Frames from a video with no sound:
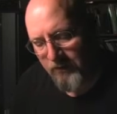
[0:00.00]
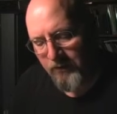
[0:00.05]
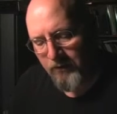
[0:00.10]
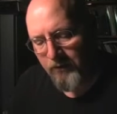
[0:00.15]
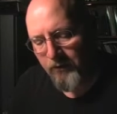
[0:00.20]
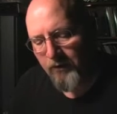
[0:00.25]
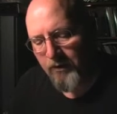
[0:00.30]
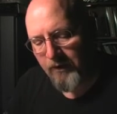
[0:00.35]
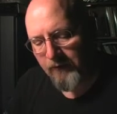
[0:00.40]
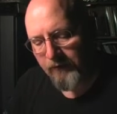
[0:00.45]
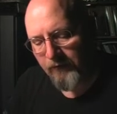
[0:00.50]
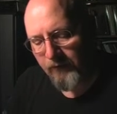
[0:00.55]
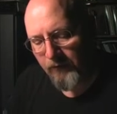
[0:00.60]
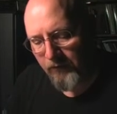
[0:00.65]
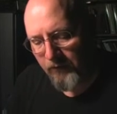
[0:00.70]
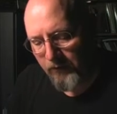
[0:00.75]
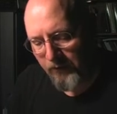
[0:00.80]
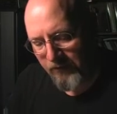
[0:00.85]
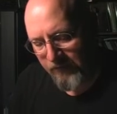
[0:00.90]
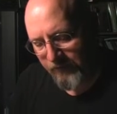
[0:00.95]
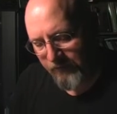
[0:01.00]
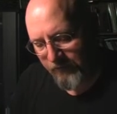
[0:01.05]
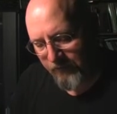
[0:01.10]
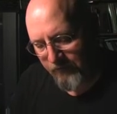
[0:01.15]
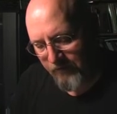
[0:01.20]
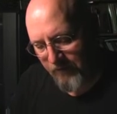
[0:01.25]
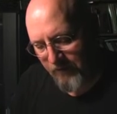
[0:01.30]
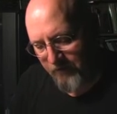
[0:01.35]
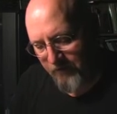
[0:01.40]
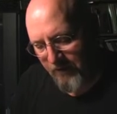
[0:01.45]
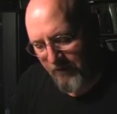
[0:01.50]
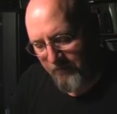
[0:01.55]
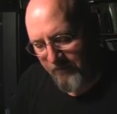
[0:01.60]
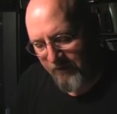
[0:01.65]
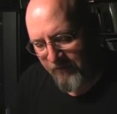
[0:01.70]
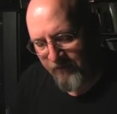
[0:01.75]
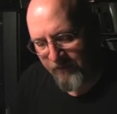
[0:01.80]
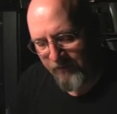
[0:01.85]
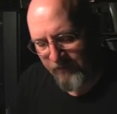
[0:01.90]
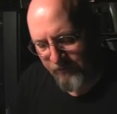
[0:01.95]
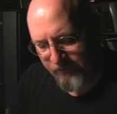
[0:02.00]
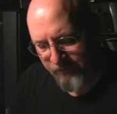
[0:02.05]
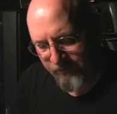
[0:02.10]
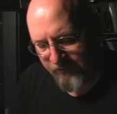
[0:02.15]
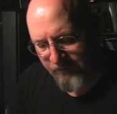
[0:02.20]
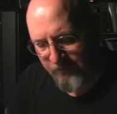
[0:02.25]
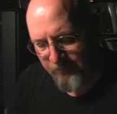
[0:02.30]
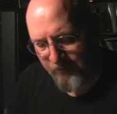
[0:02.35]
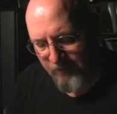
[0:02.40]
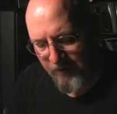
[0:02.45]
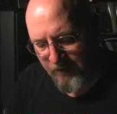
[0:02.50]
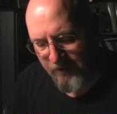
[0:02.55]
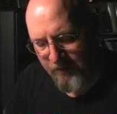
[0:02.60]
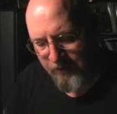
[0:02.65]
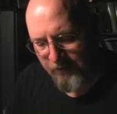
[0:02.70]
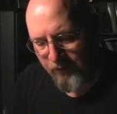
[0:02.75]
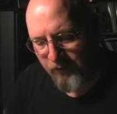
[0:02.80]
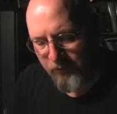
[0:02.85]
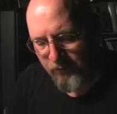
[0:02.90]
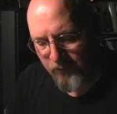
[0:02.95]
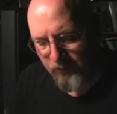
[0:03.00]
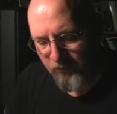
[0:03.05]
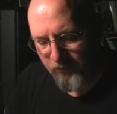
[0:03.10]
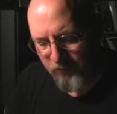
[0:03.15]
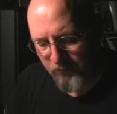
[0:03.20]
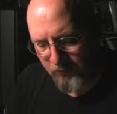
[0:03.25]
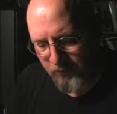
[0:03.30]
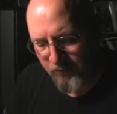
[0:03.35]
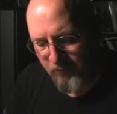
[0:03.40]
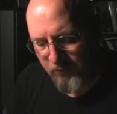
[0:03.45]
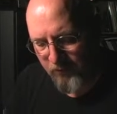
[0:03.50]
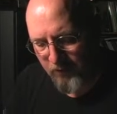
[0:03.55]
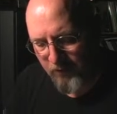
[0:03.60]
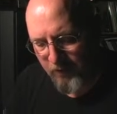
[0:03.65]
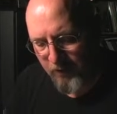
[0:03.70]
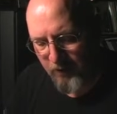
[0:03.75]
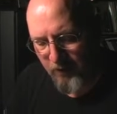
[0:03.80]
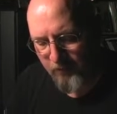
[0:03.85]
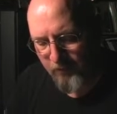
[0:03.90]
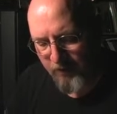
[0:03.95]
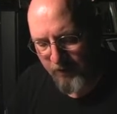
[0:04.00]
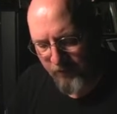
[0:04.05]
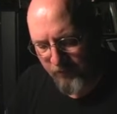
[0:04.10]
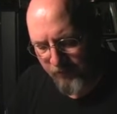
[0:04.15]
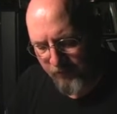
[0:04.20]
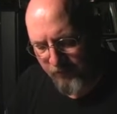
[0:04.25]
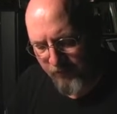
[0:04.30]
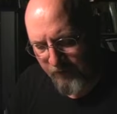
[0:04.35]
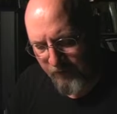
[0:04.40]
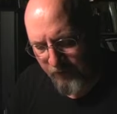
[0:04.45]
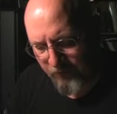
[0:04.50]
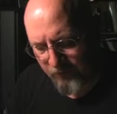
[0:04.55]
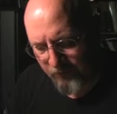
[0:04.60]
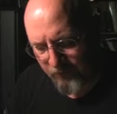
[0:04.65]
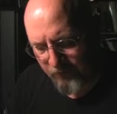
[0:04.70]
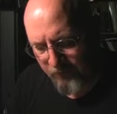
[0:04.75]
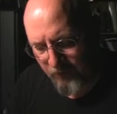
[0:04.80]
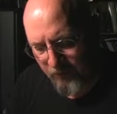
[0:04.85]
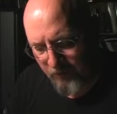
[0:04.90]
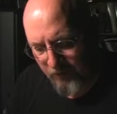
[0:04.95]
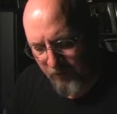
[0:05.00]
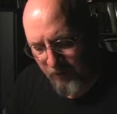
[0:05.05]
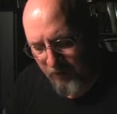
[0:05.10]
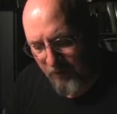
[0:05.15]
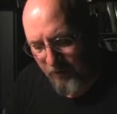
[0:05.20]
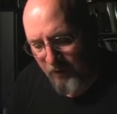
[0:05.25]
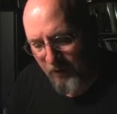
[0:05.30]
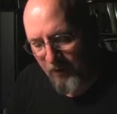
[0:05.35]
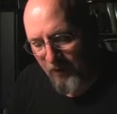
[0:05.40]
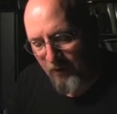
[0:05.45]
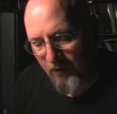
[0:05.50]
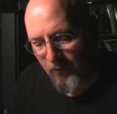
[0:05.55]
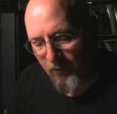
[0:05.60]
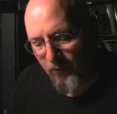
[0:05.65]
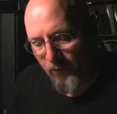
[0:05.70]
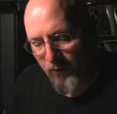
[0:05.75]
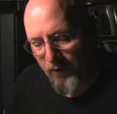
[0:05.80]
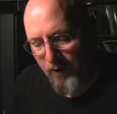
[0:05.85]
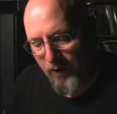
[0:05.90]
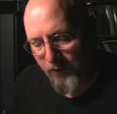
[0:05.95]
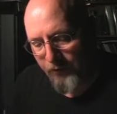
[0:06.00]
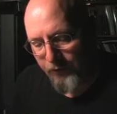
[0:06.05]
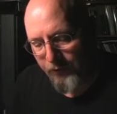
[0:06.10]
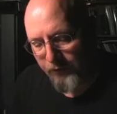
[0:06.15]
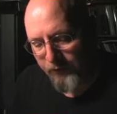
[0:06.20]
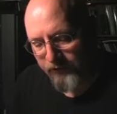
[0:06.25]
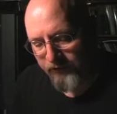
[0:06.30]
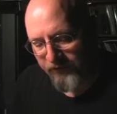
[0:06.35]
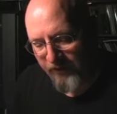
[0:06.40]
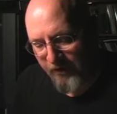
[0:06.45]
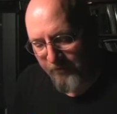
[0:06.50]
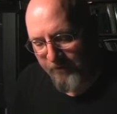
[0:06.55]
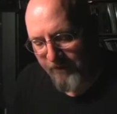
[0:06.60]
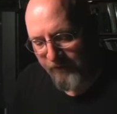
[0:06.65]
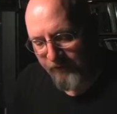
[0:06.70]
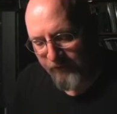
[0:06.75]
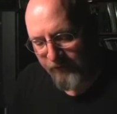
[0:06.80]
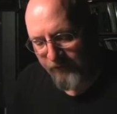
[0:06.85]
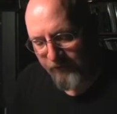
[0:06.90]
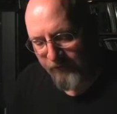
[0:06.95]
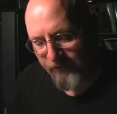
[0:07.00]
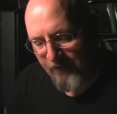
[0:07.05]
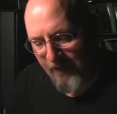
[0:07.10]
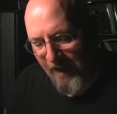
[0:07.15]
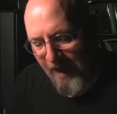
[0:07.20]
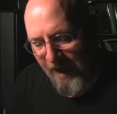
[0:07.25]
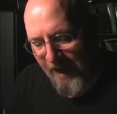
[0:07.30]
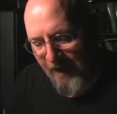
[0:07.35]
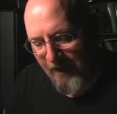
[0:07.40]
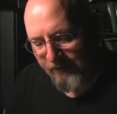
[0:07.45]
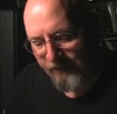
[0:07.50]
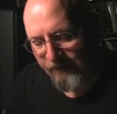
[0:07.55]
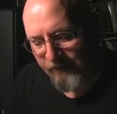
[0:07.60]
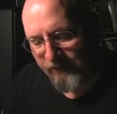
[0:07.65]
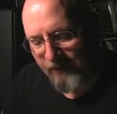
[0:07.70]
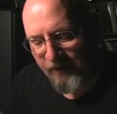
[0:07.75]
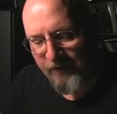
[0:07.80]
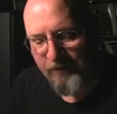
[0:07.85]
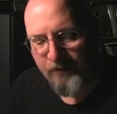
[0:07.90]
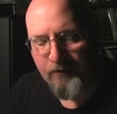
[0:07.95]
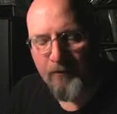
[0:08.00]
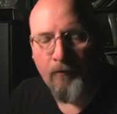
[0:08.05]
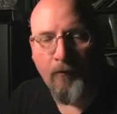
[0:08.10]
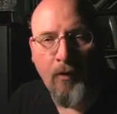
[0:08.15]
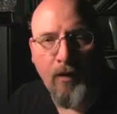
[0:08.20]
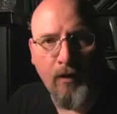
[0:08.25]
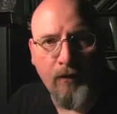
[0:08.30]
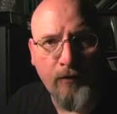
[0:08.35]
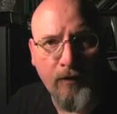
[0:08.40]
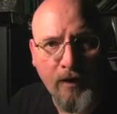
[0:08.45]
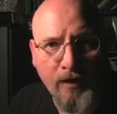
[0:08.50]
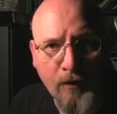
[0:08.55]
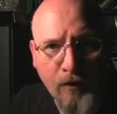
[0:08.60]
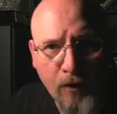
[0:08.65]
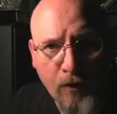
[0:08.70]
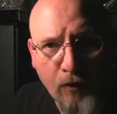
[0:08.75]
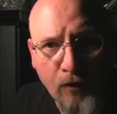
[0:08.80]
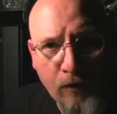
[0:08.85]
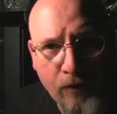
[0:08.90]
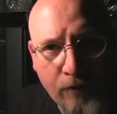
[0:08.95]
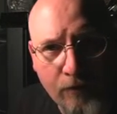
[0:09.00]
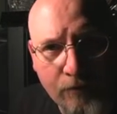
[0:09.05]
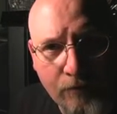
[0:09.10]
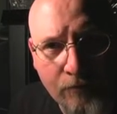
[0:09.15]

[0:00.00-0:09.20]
you guys are learning something about me if it seemed like I knew in all my other videos. Walther Shementz asks, and Walther, I know that